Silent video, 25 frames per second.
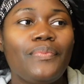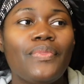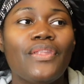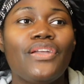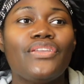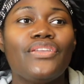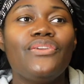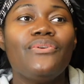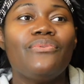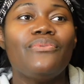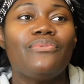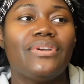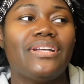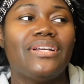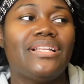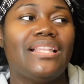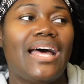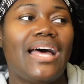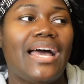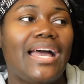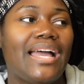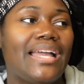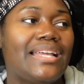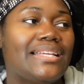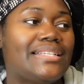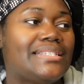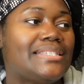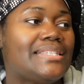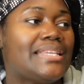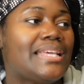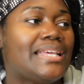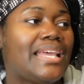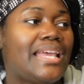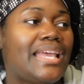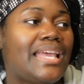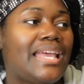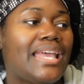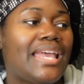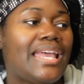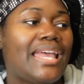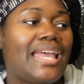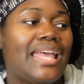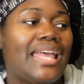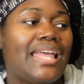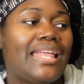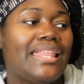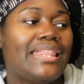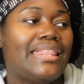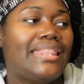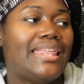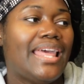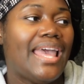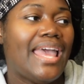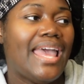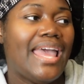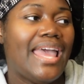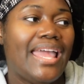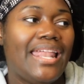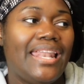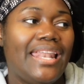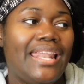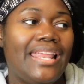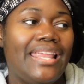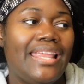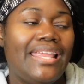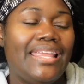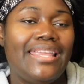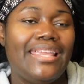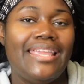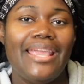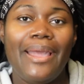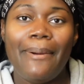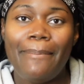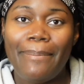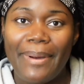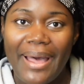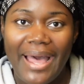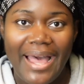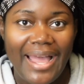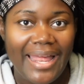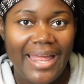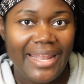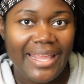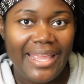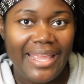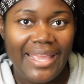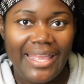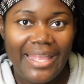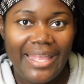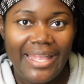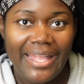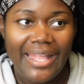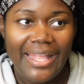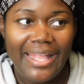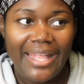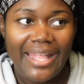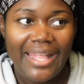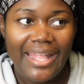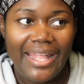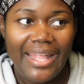you realize that your body